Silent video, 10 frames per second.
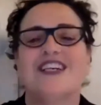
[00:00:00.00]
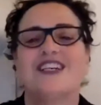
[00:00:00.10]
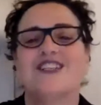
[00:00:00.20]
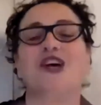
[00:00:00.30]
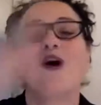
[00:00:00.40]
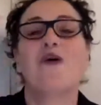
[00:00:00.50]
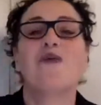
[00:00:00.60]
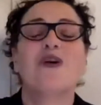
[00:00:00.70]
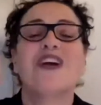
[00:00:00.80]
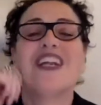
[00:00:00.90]
So
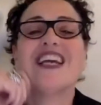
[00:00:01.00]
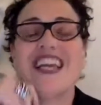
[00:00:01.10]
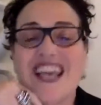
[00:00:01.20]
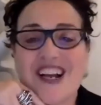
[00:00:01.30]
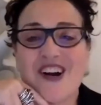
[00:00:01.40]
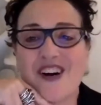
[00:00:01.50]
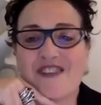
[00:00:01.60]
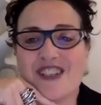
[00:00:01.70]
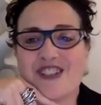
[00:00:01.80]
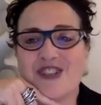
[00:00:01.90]
we're gonna kick
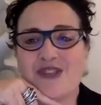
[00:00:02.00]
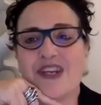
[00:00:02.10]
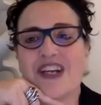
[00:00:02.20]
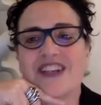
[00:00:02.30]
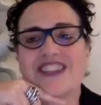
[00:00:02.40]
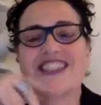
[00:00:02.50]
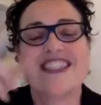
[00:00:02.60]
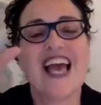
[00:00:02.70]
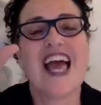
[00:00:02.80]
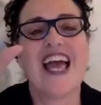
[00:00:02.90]
off this new year
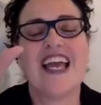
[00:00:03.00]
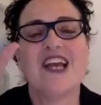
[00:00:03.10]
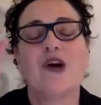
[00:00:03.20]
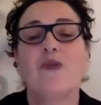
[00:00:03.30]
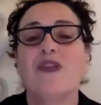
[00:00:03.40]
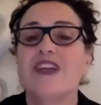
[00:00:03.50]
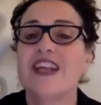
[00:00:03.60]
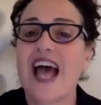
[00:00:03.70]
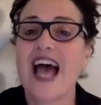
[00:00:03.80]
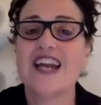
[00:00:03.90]
today with an
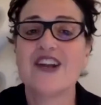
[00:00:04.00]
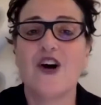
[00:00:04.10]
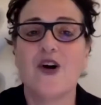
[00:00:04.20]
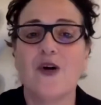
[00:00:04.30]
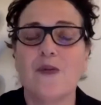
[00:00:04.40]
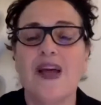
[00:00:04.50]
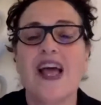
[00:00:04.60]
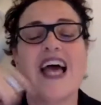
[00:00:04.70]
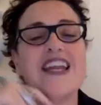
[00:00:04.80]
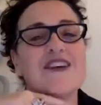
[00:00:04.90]
at-home
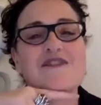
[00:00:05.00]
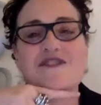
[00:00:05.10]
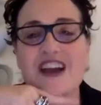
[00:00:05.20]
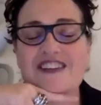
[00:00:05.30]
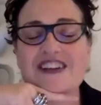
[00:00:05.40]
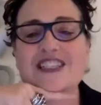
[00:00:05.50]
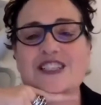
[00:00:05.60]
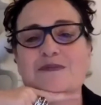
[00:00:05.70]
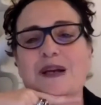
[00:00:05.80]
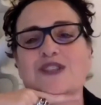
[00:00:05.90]
and a very
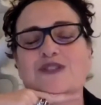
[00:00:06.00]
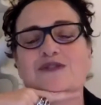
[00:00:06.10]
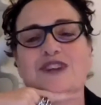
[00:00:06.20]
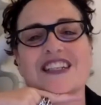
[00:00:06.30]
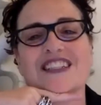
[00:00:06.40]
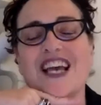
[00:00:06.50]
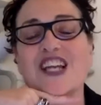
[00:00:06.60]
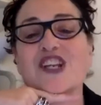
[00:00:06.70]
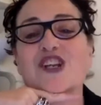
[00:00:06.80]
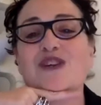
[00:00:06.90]
special friend and
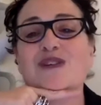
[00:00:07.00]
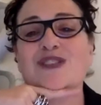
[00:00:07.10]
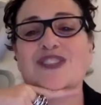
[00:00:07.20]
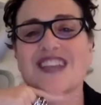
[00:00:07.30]
huge